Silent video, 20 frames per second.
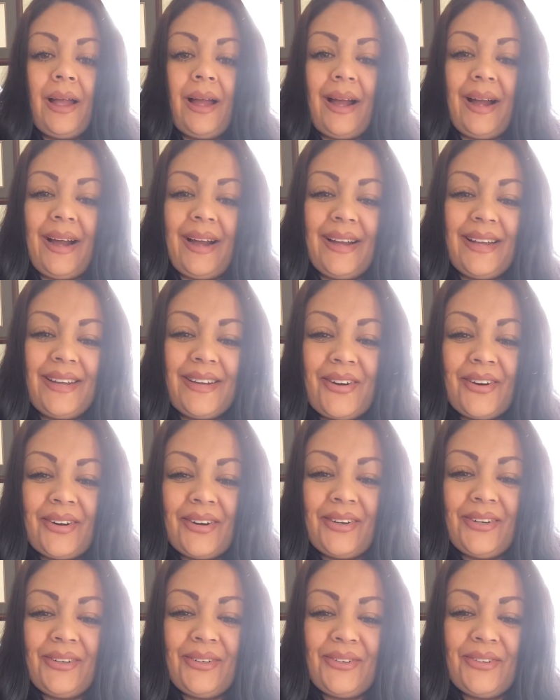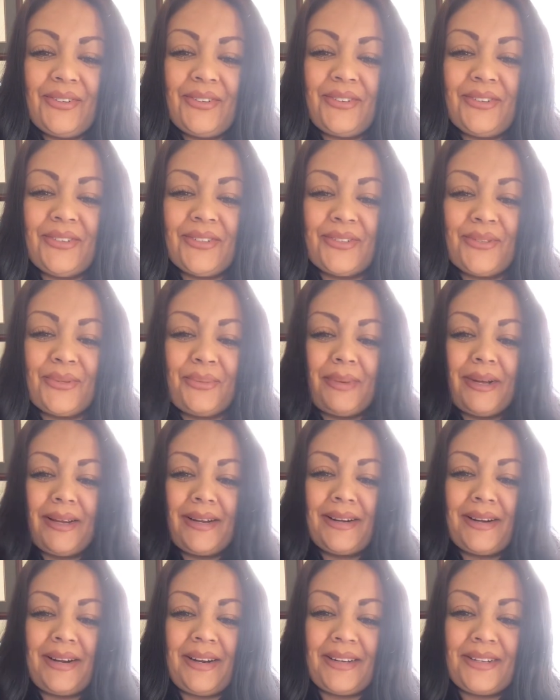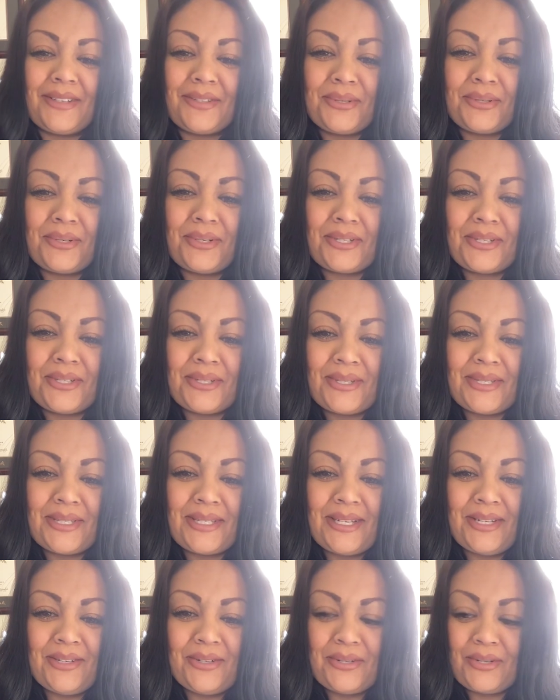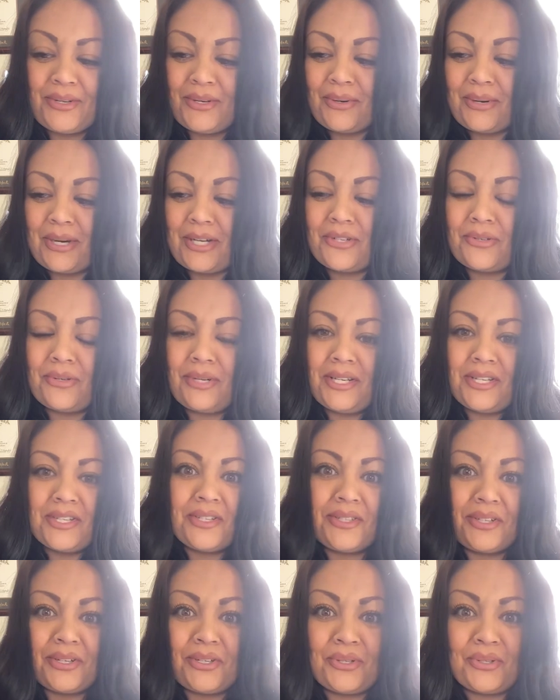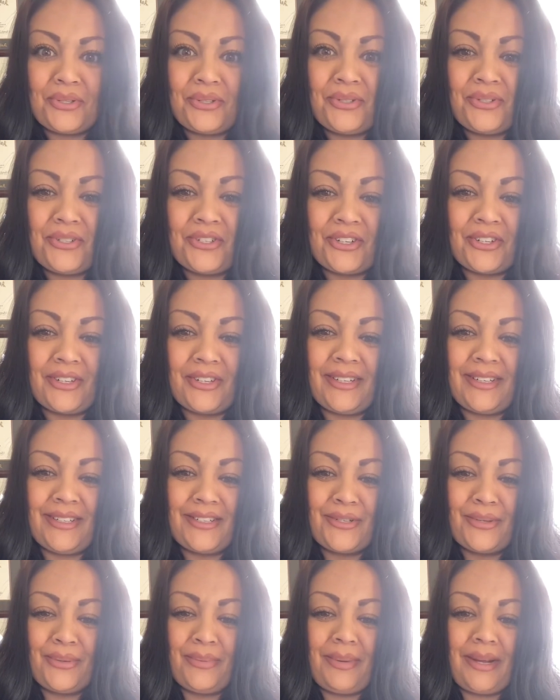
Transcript: Hi, Carlos. Oh my God, it's so good to see you. Congratulations on your new journey too,